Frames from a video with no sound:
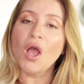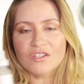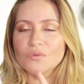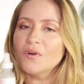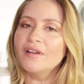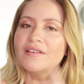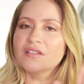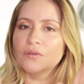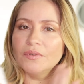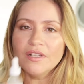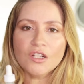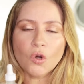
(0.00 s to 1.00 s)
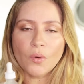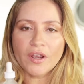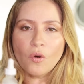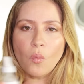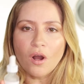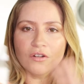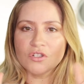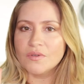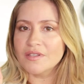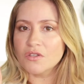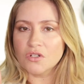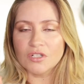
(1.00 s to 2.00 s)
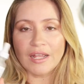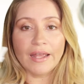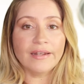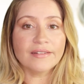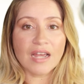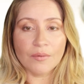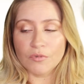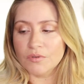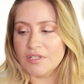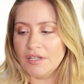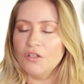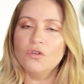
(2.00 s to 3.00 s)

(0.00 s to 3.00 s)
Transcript: This one is a really quick one to insert anytime routine.